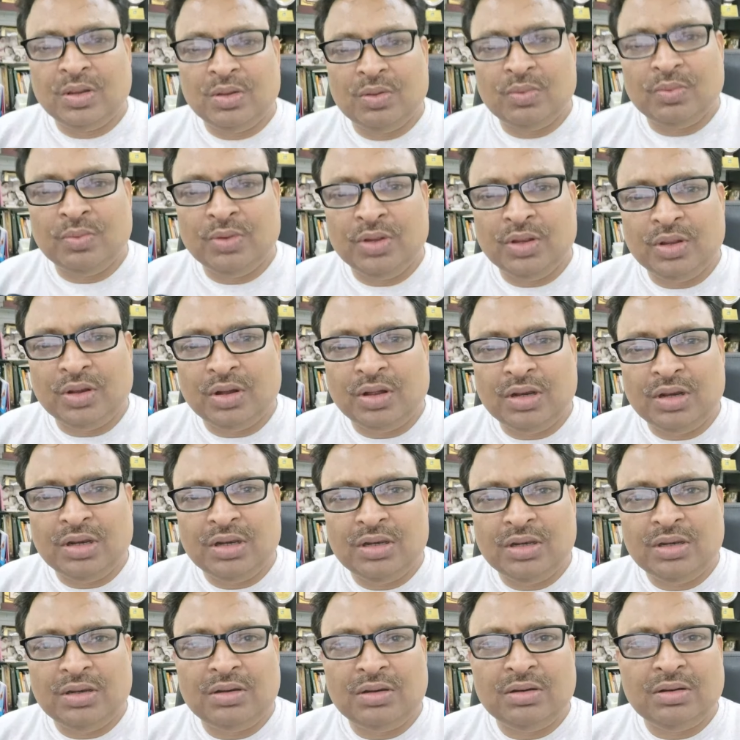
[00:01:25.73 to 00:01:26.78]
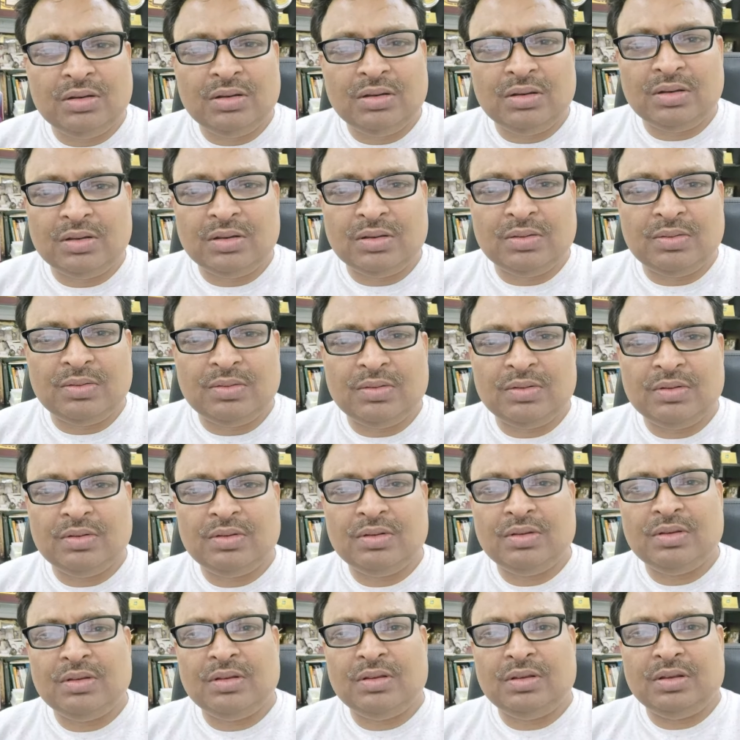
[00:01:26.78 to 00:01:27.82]
we all
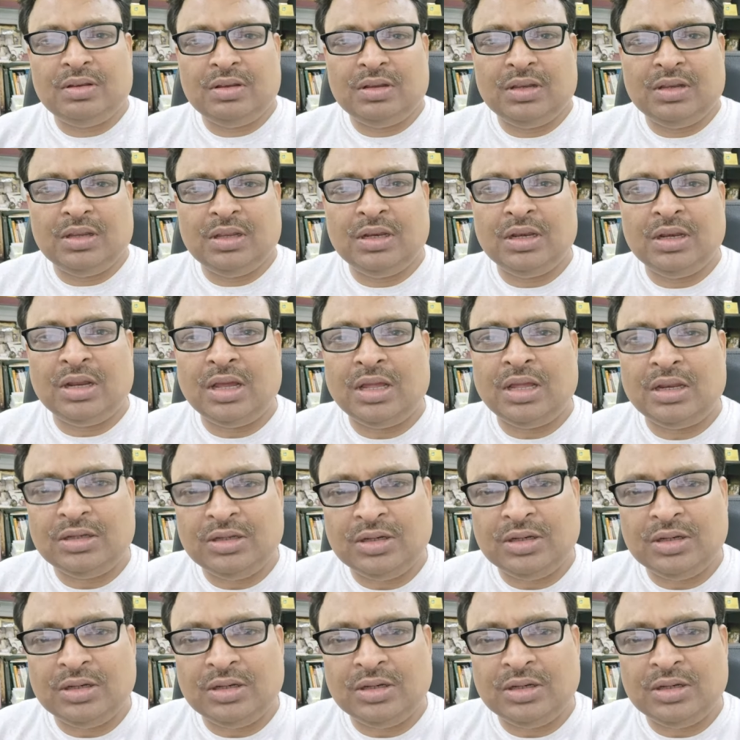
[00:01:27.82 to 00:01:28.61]
in our,